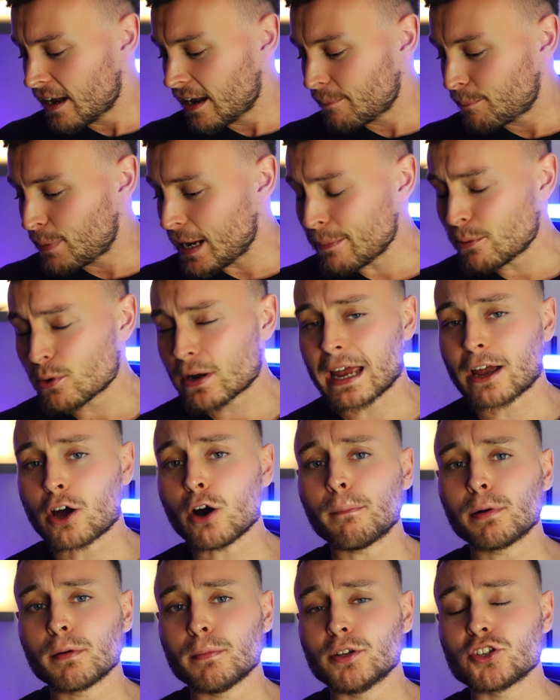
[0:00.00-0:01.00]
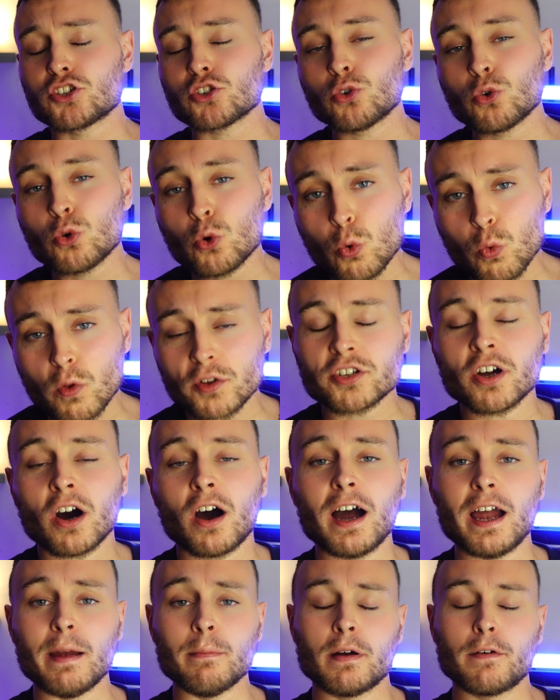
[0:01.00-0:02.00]
People get compliments all the
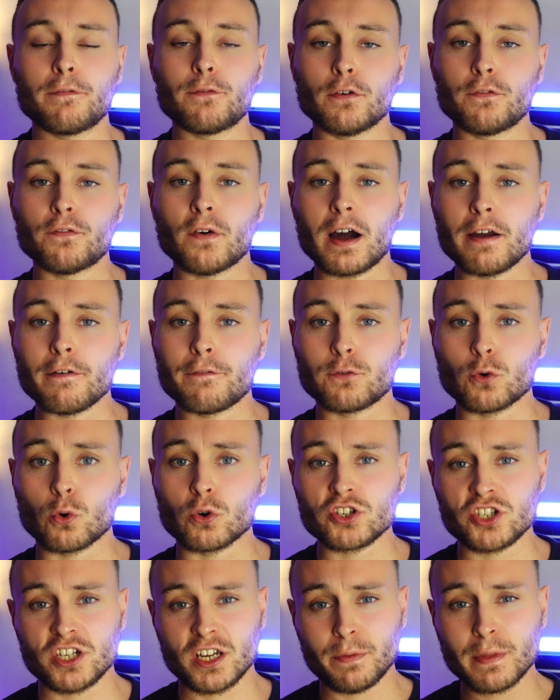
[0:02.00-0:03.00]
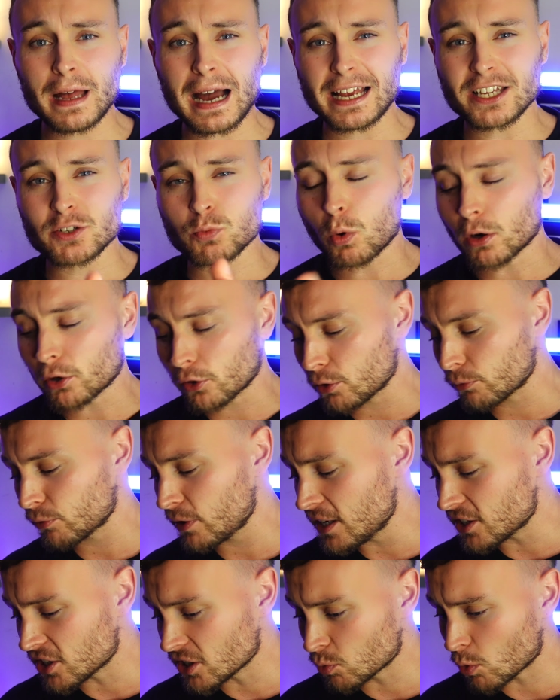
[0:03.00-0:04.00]
time for 540, and that is one of the
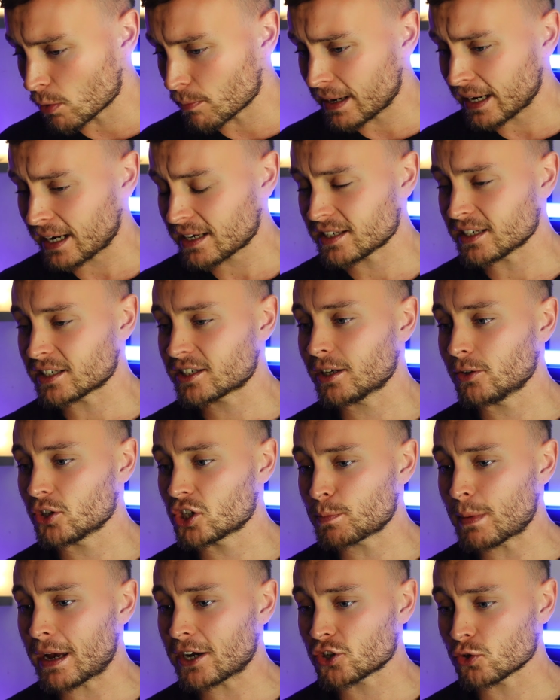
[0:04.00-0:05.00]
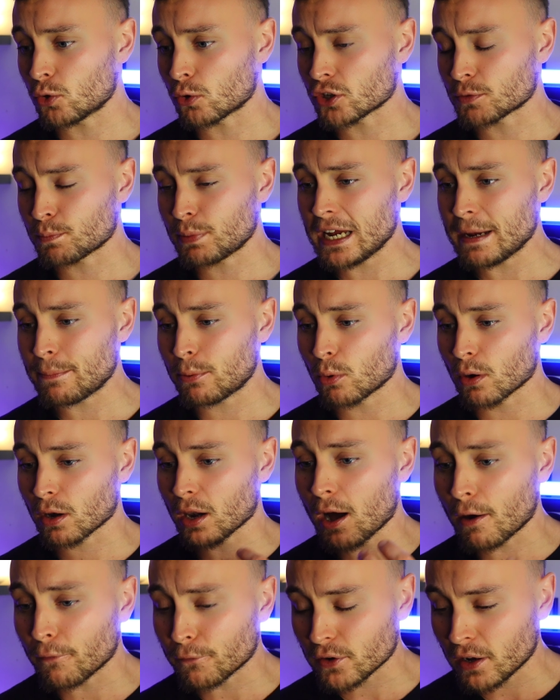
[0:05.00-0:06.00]
reasons what makes it so special, because people
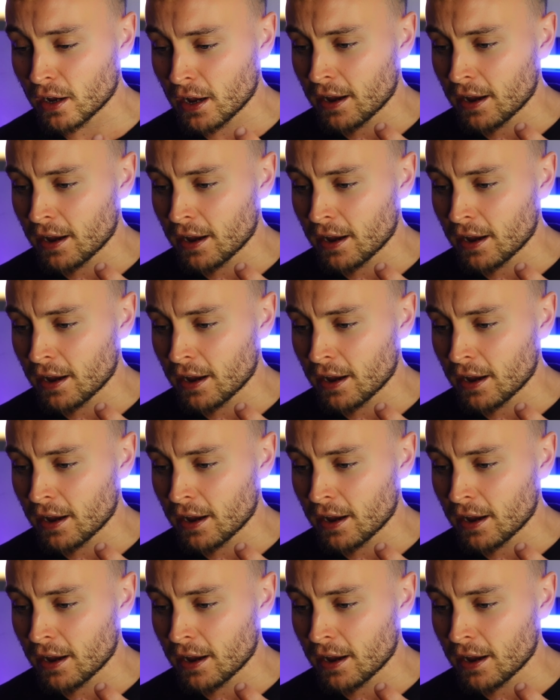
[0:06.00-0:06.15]
love